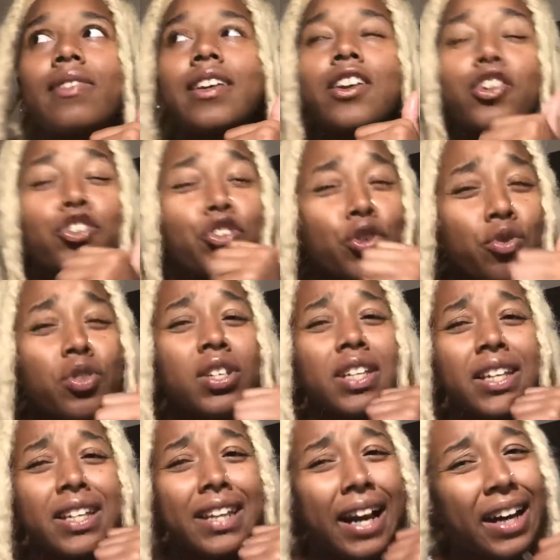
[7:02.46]
usually
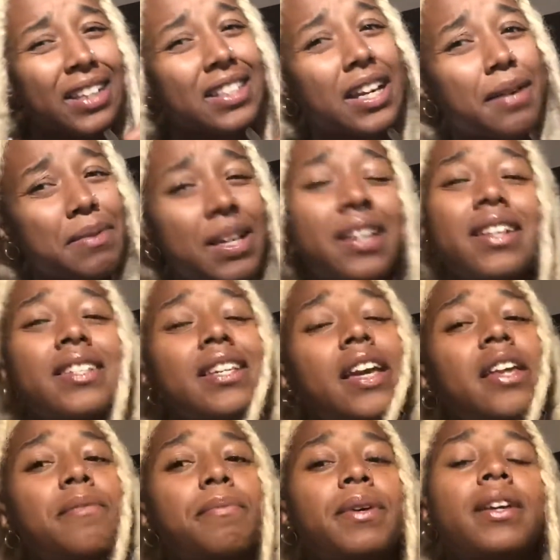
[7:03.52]
9 times out of
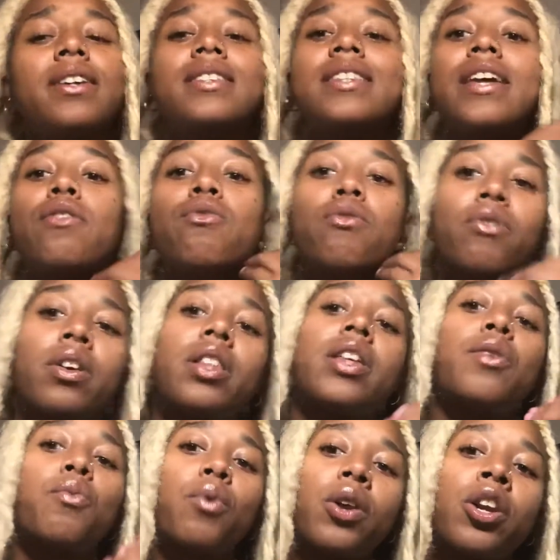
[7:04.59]
10, because they really
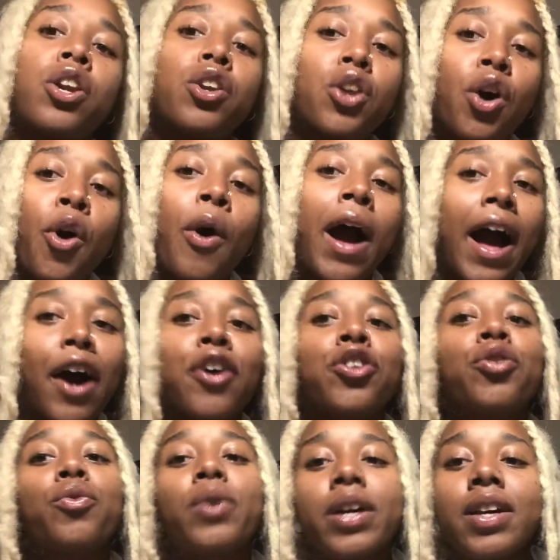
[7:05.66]
want to know how
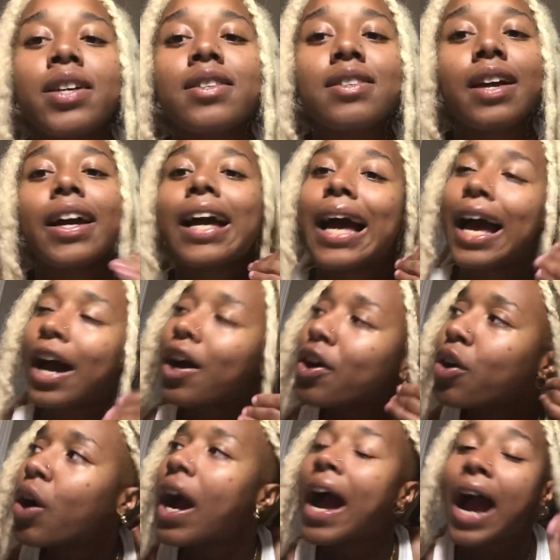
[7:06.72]
you is. Like,
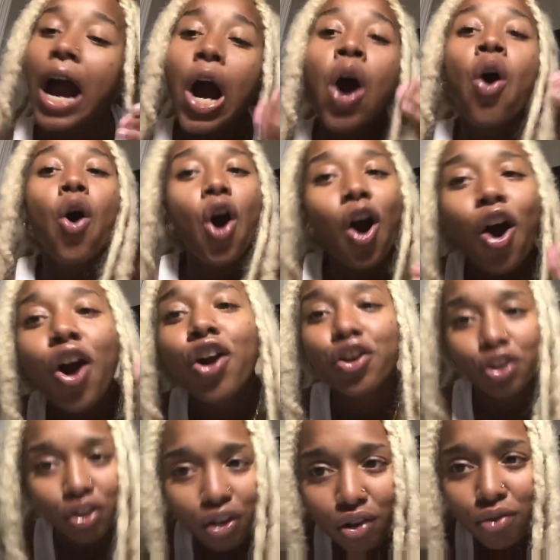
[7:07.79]
how are
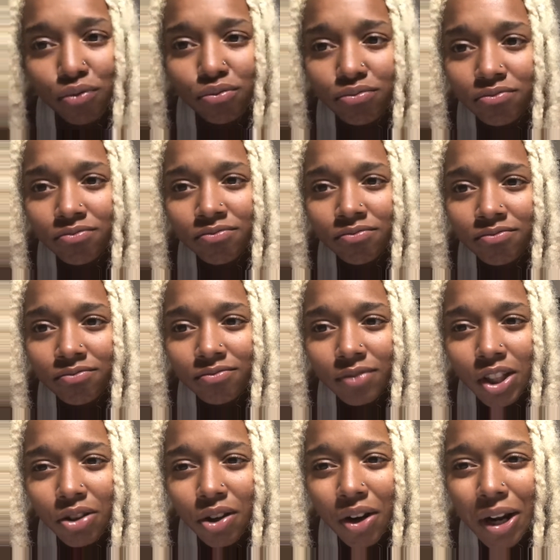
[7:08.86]
you?
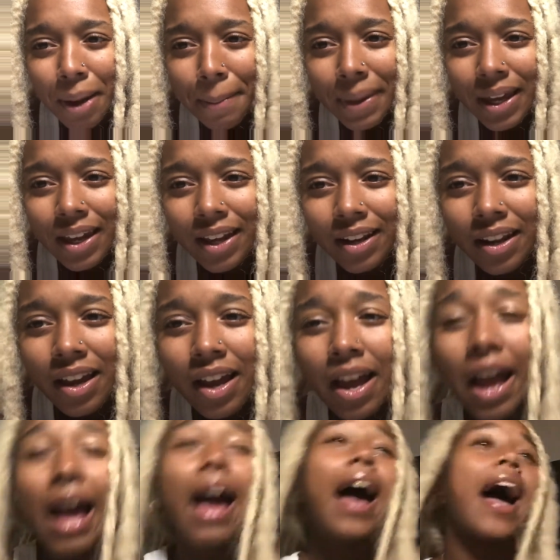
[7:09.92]
You know what I mean?
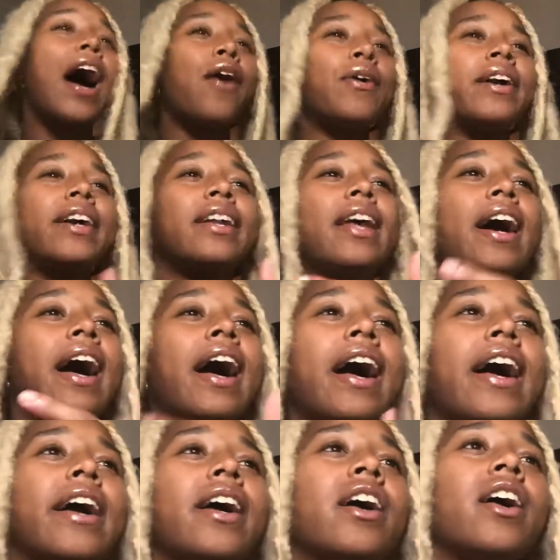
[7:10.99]
How can
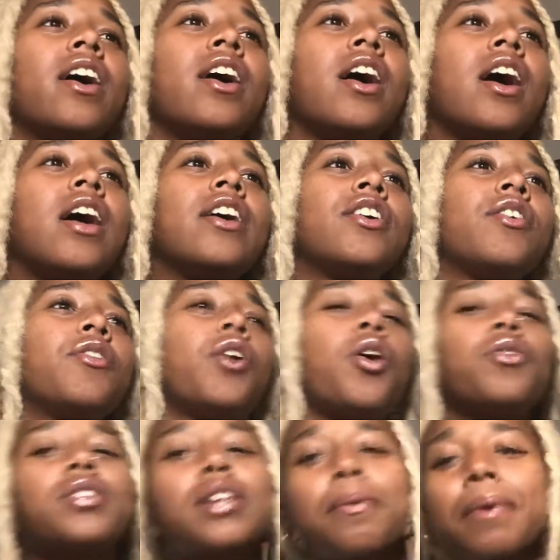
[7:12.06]
I,
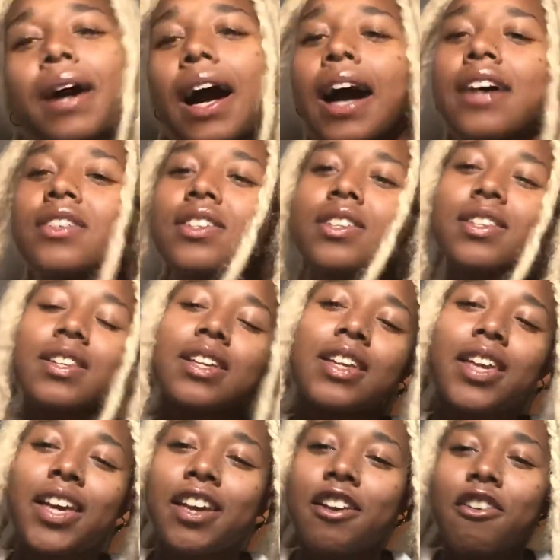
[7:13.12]
subconsciously
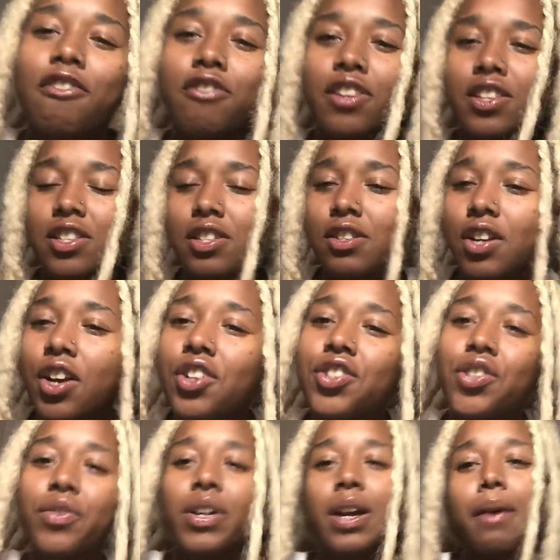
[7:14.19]
give this
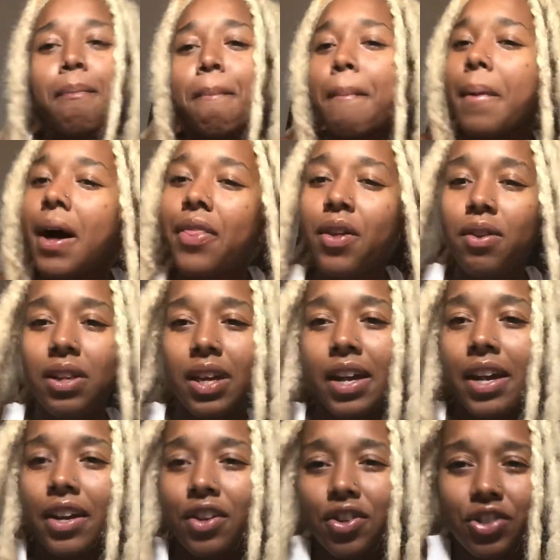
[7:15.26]
nurturing, motherly
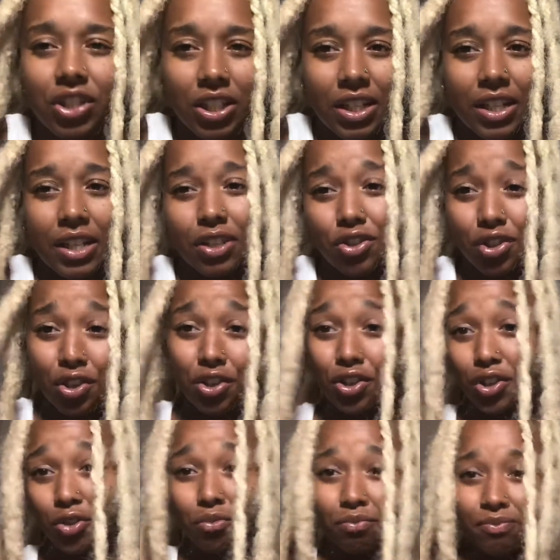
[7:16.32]
energy to
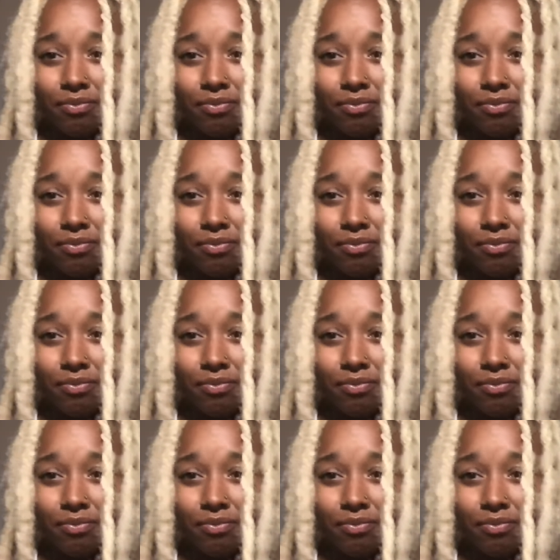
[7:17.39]
you?